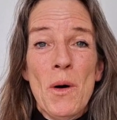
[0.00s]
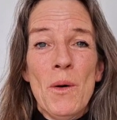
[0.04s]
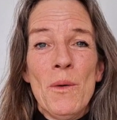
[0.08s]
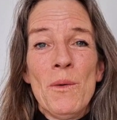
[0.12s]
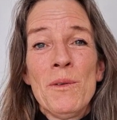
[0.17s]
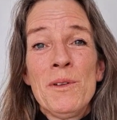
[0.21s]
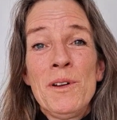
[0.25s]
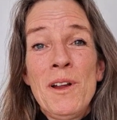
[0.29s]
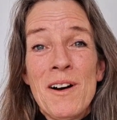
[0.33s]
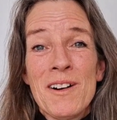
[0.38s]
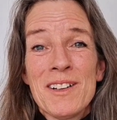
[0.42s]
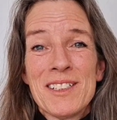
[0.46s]

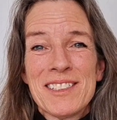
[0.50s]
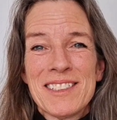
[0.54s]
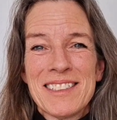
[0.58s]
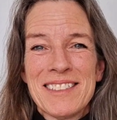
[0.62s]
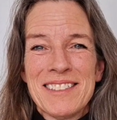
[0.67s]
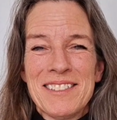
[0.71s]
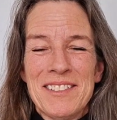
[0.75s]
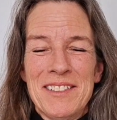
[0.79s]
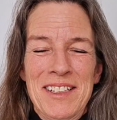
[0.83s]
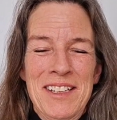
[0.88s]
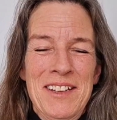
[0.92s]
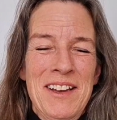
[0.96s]
Or not.
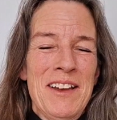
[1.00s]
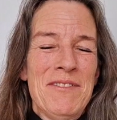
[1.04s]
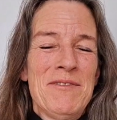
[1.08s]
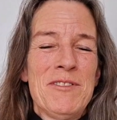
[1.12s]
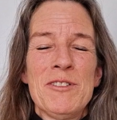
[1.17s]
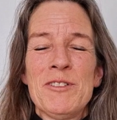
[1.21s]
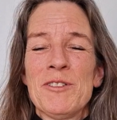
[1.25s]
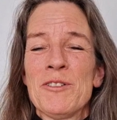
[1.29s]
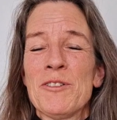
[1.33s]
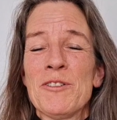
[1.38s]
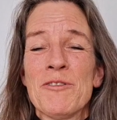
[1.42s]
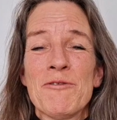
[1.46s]
You have
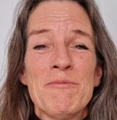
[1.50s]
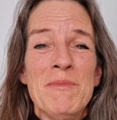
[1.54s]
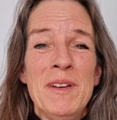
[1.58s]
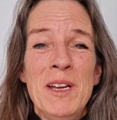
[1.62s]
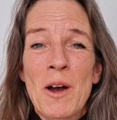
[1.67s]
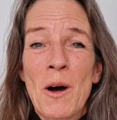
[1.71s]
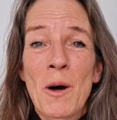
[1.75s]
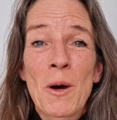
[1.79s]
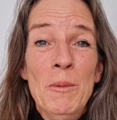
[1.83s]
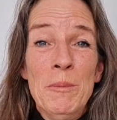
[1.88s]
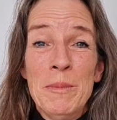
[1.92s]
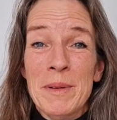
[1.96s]
to sort of
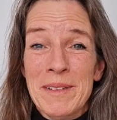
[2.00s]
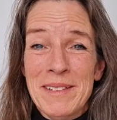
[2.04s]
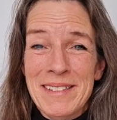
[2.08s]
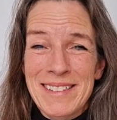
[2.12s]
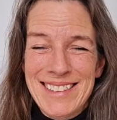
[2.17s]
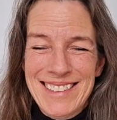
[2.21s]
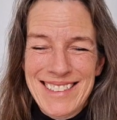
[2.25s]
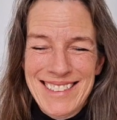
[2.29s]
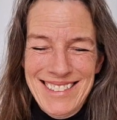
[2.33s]
be open.